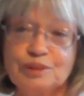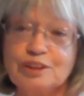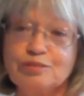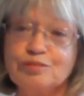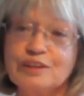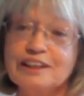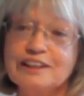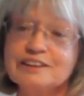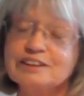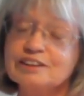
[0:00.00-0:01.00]
When our
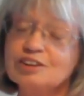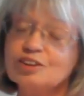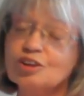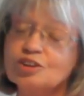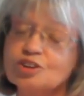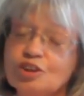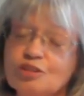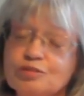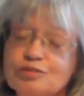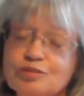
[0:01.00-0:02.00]
feelings are knocked
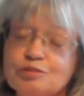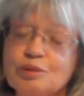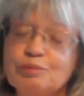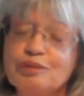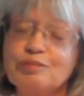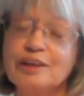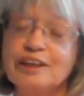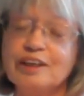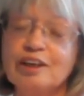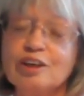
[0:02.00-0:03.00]
off, when we're
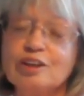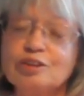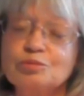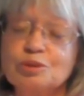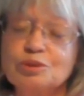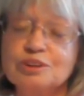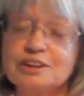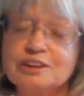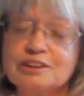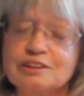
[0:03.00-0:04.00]
feeling hurt and
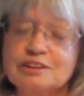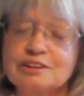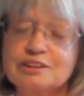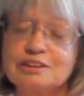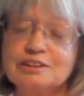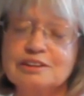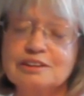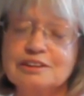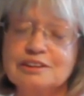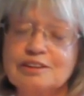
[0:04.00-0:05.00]
wounded,
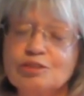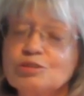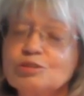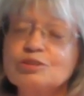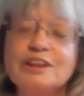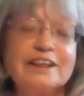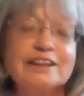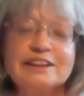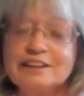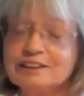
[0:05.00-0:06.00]
all
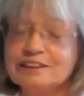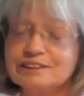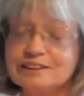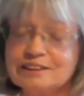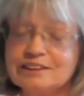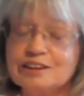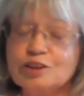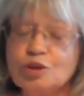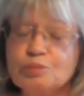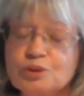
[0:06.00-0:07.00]
that is
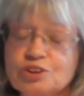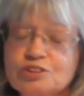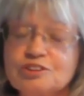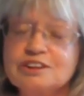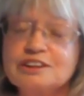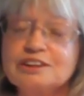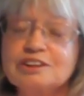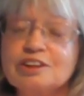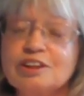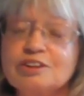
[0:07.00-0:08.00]
an opportunity
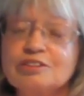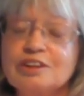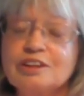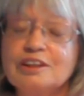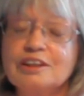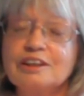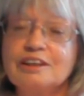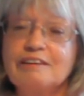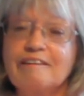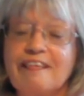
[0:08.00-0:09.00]
to know,
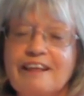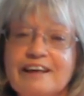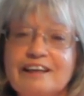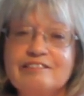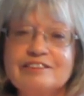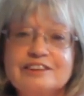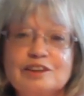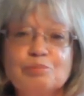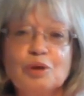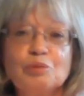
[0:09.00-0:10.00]
here is
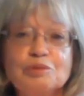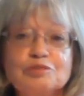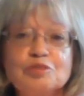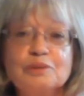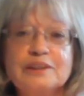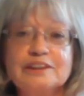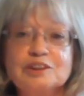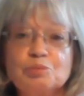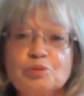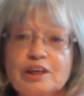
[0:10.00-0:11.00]
a moment for me
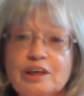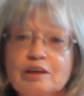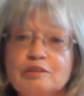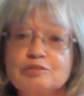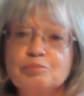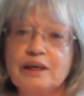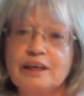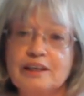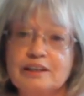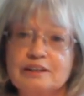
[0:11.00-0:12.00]
to bring love
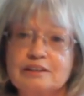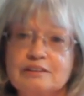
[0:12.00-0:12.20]
back.